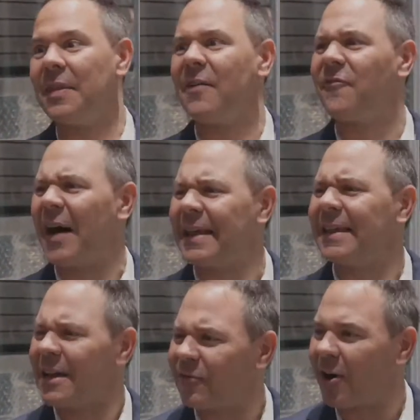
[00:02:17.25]
They
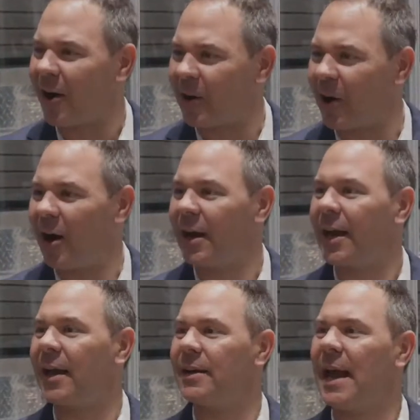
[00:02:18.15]
finally have caught on,
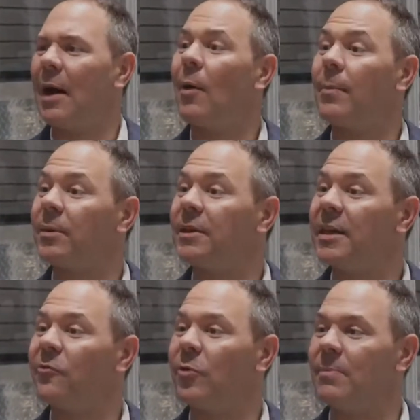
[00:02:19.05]
and now I
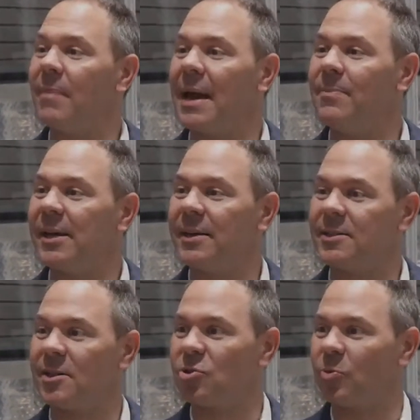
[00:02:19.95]
believe we may be in a
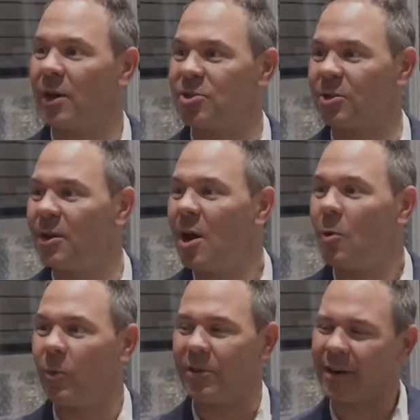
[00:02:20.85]
situation
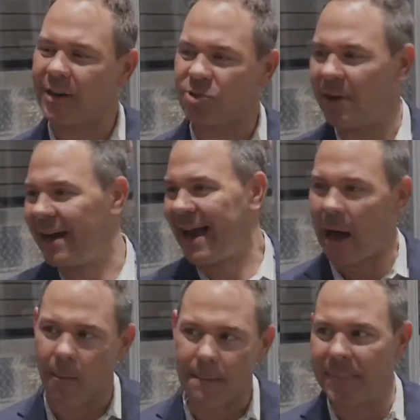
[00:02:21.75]
where they're going to try and
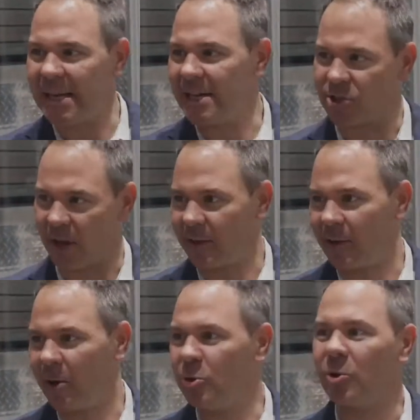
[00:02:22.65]
outbid each
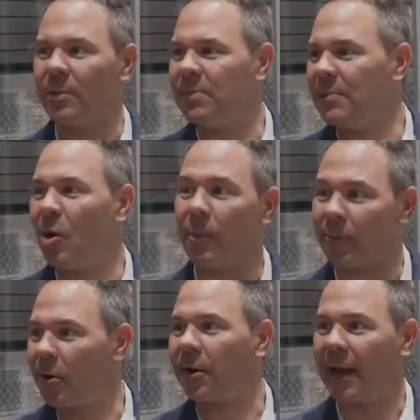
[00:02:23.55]
other on who can be more
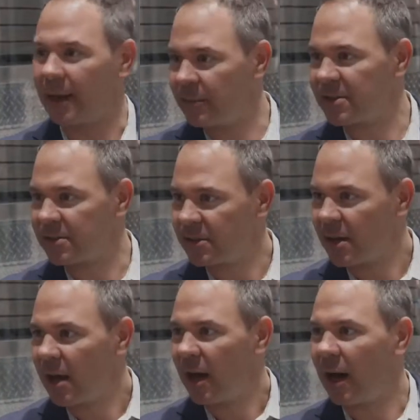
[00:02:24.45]
pro cannabis,
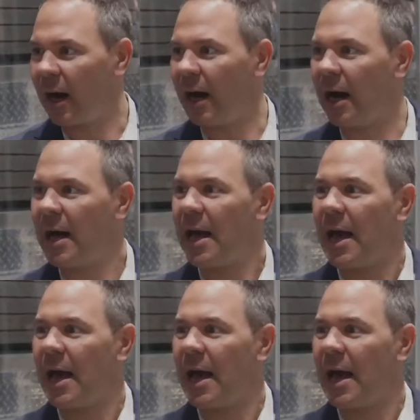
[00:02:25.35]
uh,